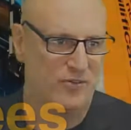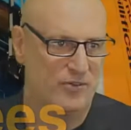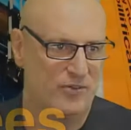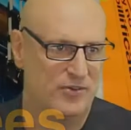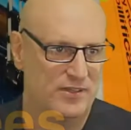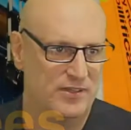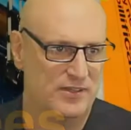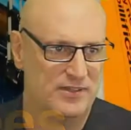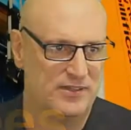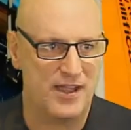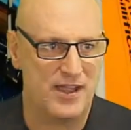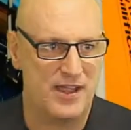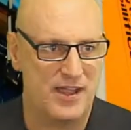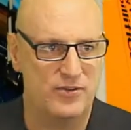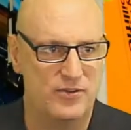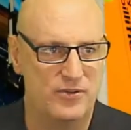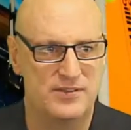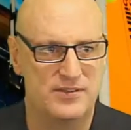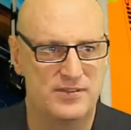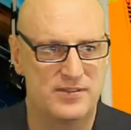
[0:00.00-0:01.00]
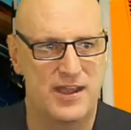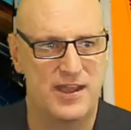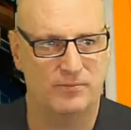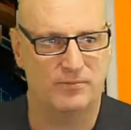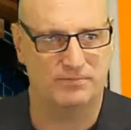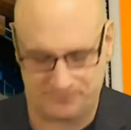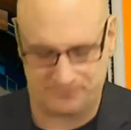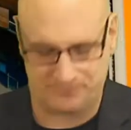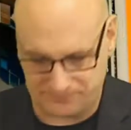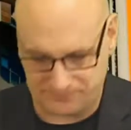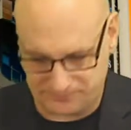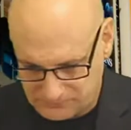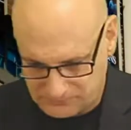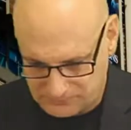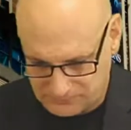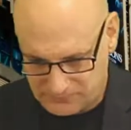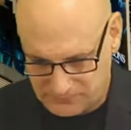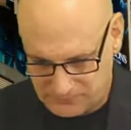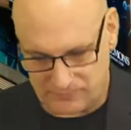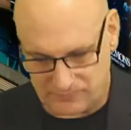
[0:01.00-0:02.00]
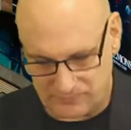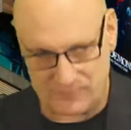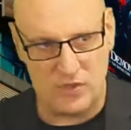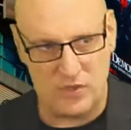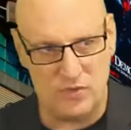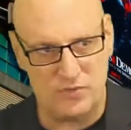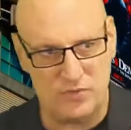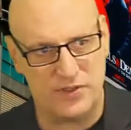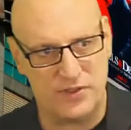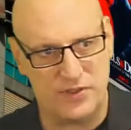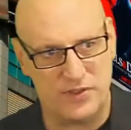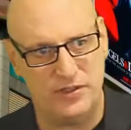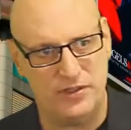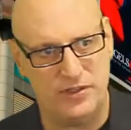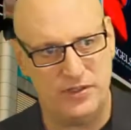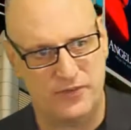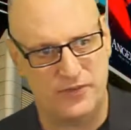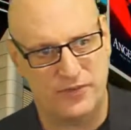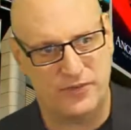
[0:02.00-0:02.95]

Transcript: and down and down over the years.